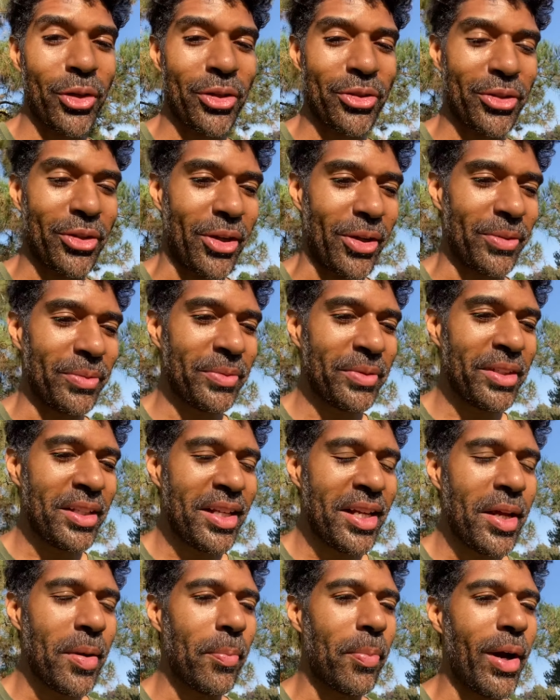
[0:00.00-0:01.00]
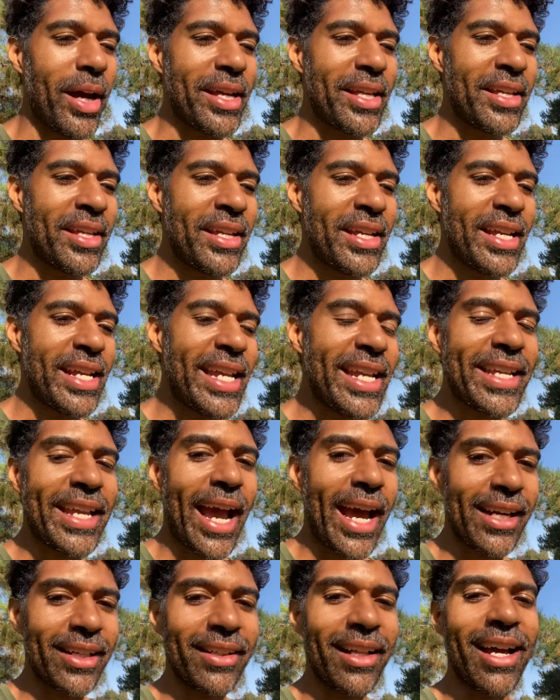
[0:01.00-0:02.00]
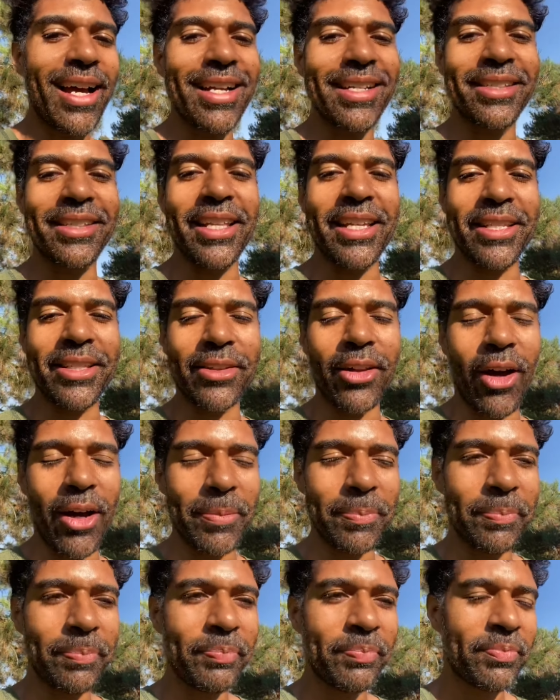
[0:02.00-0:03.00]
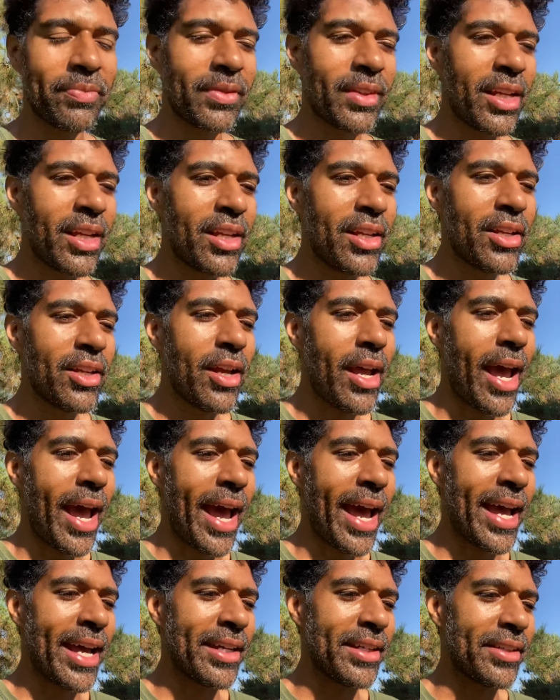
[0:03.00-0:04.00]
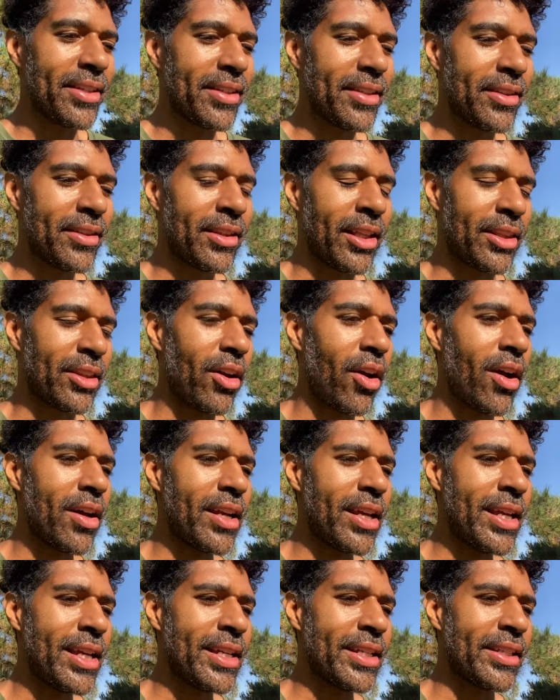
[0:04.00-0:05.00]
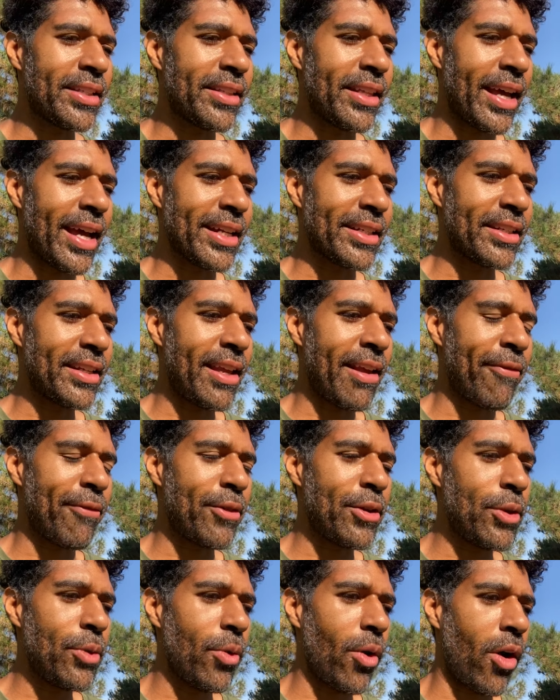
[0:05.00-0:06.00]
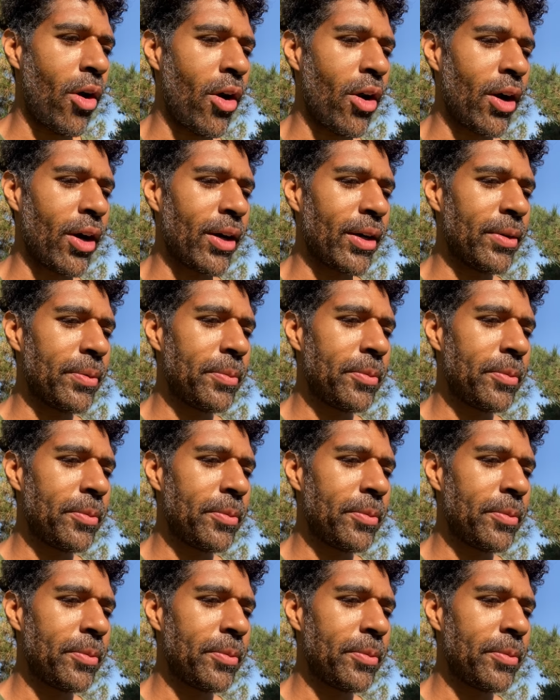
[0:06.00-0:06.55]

arts at all, but he catalyzed this thought. And the thought is that if you are